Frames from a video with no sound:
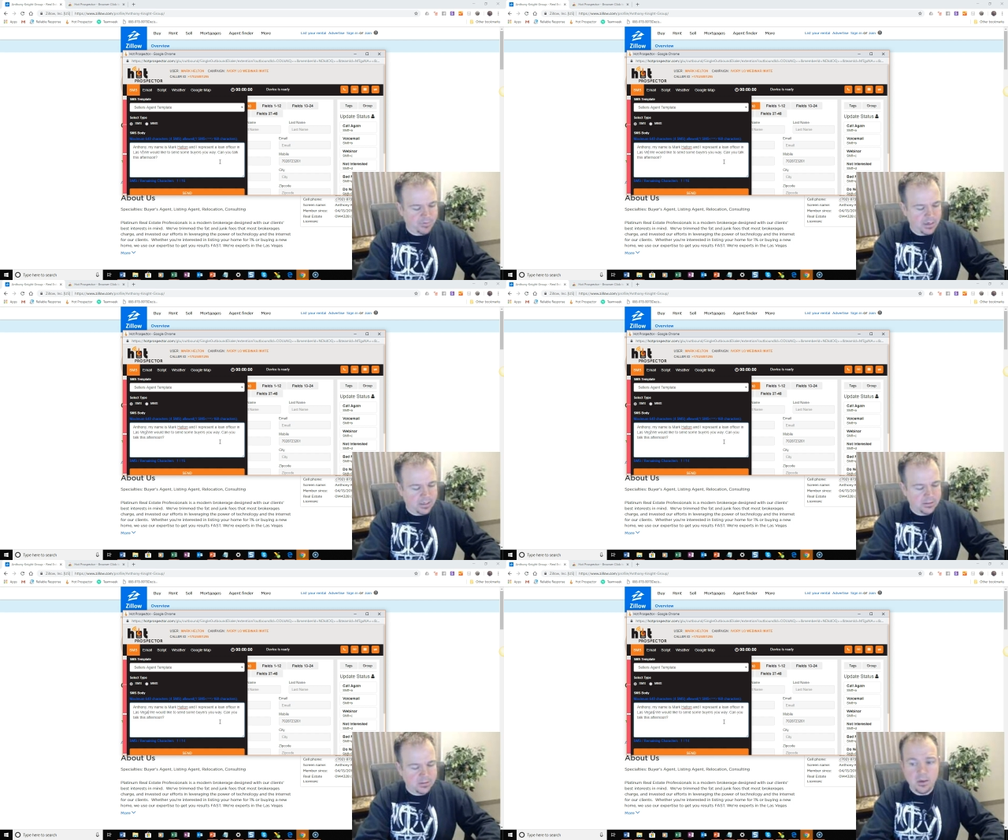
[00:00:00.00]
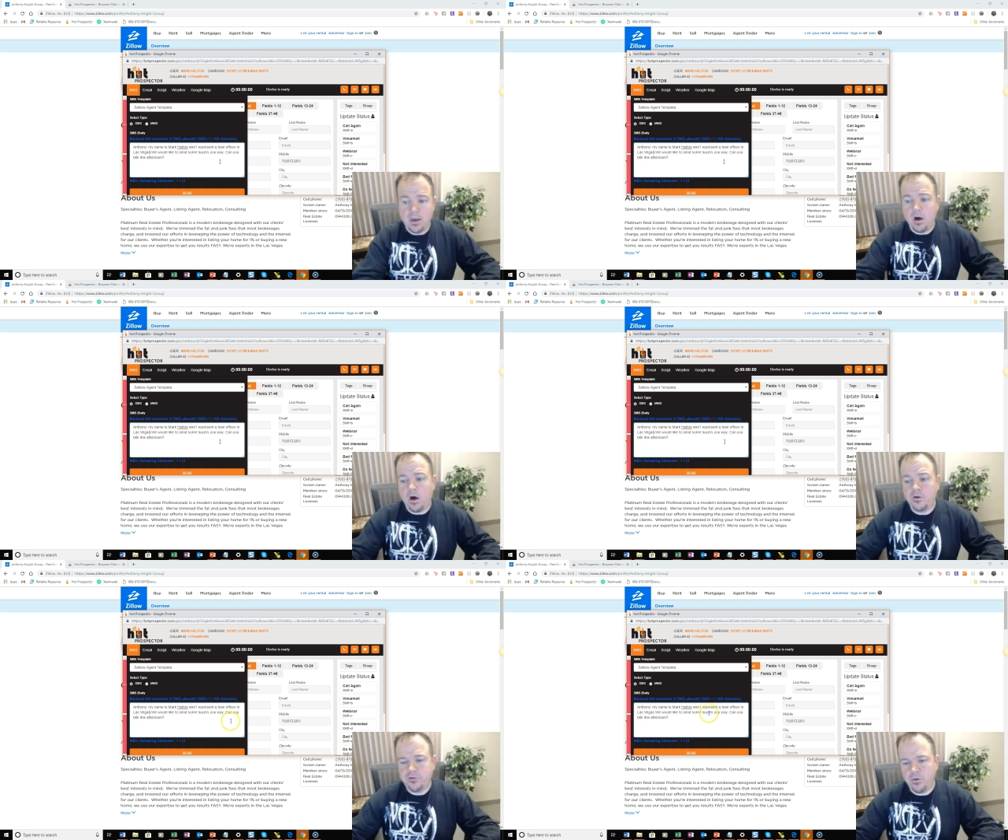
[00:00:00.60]
Vegas.
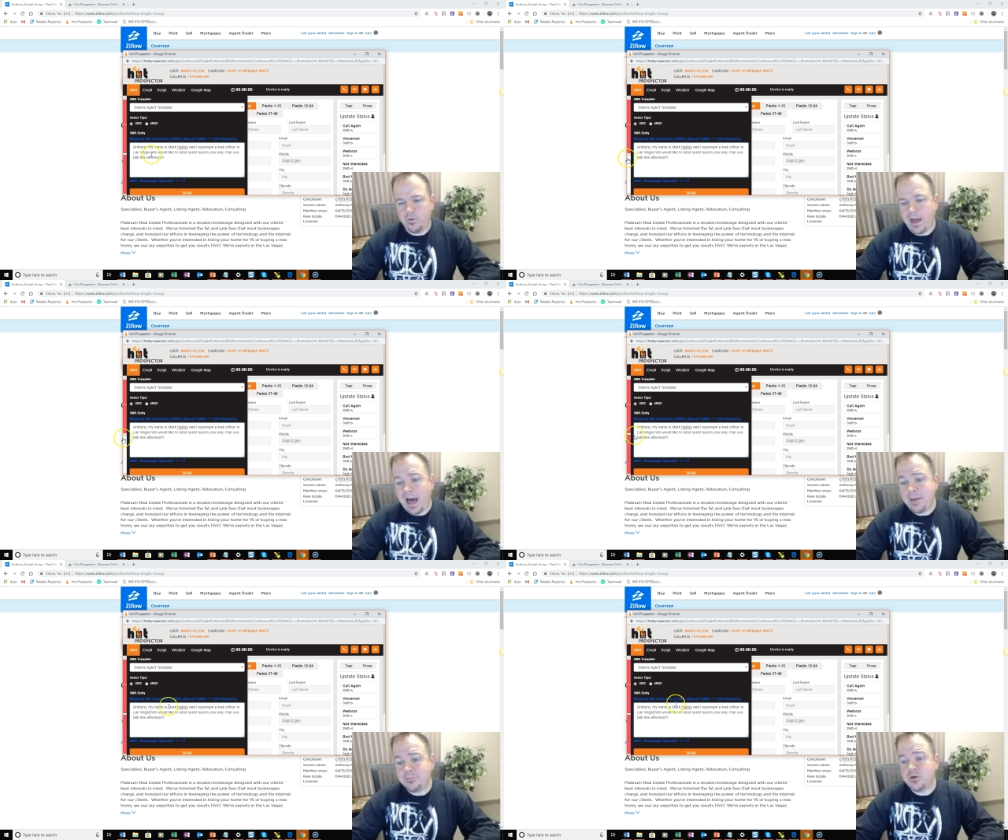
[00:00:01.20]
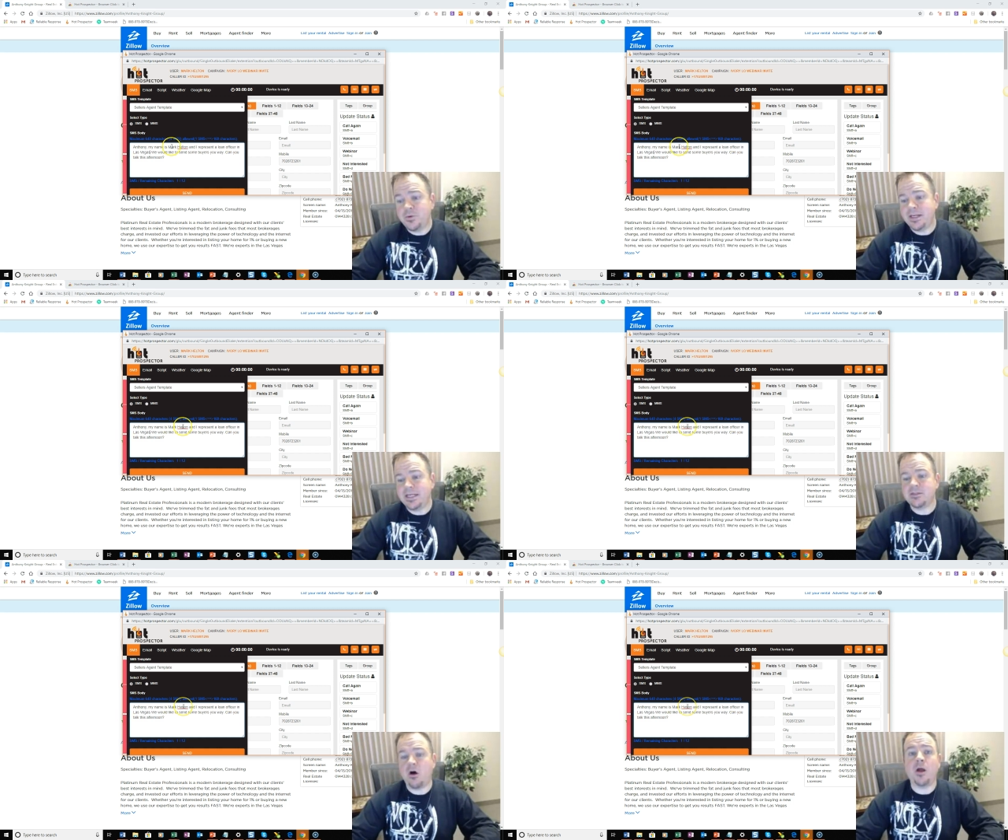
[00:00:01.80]
Also, I'm doing
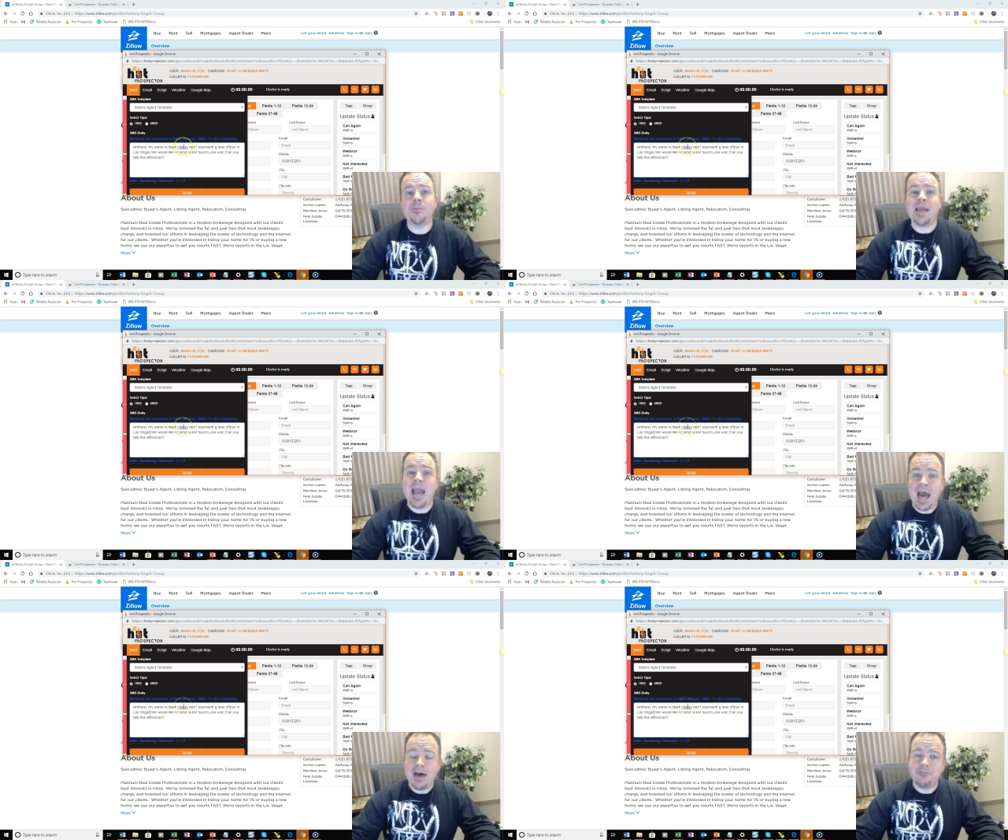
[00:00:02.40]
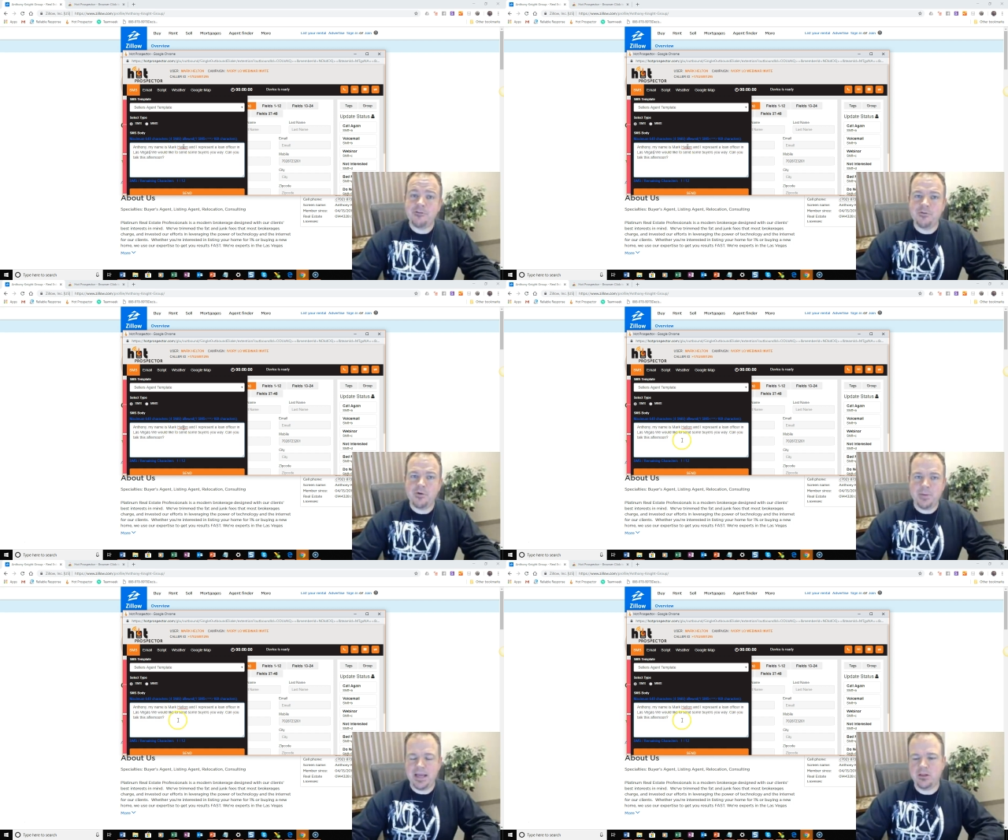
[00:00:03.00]
this on behalf of
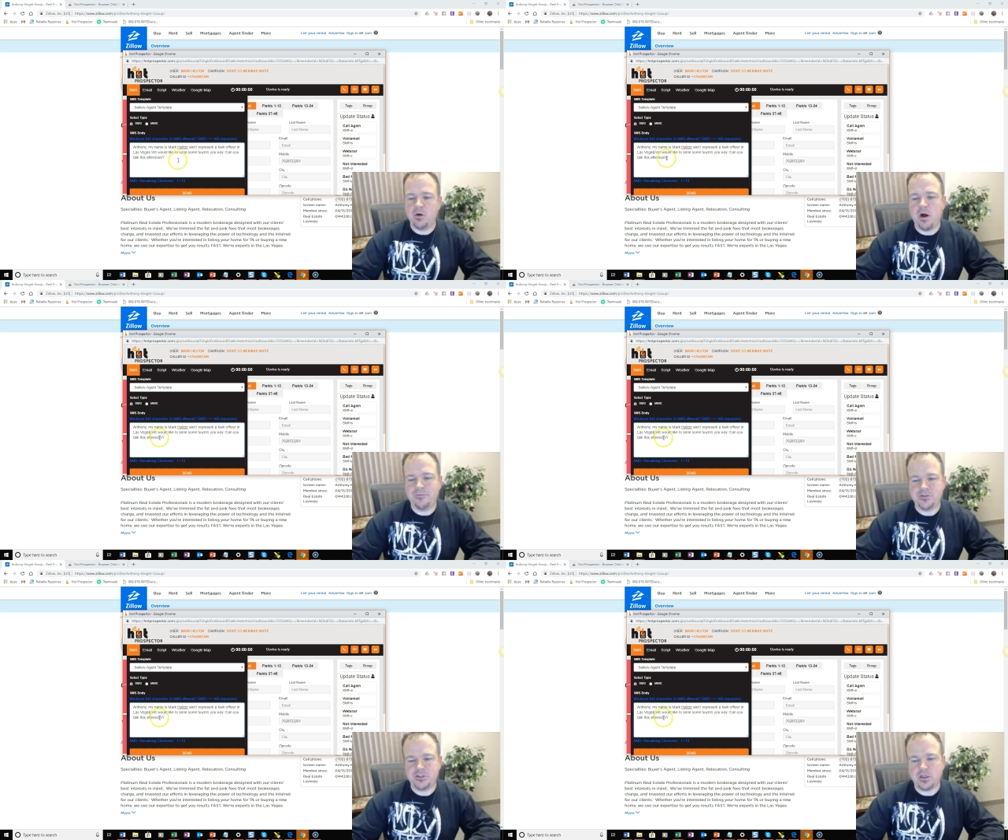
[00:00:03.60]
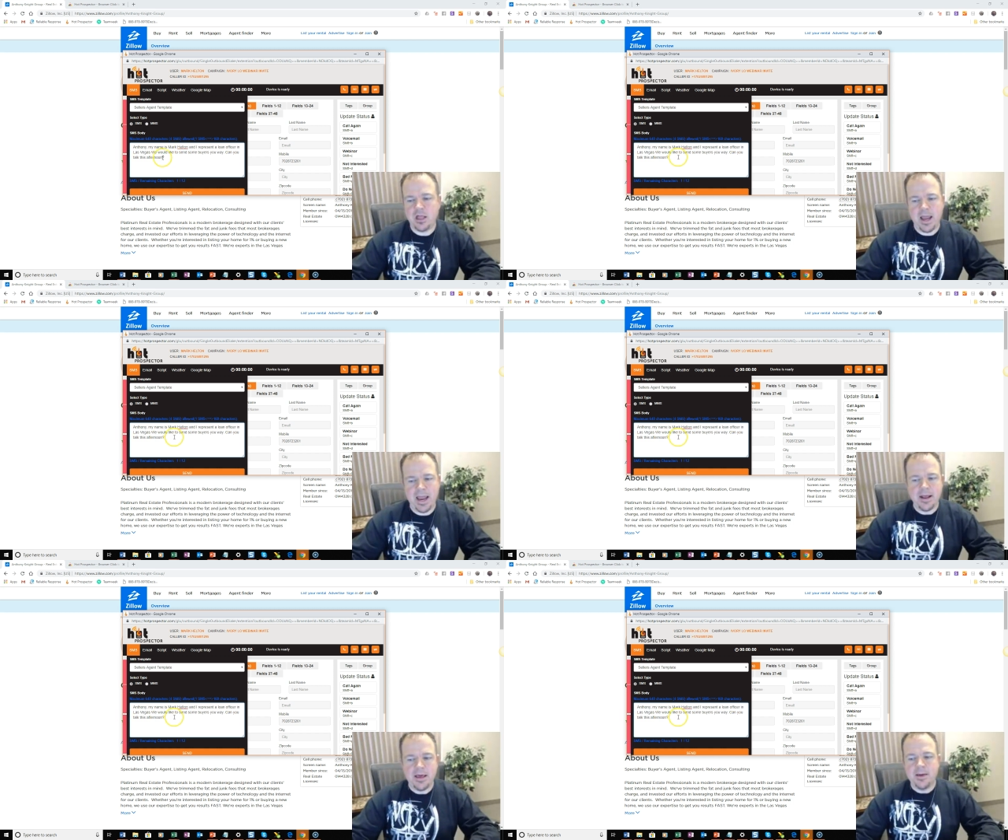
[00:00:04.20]
my loan officer client,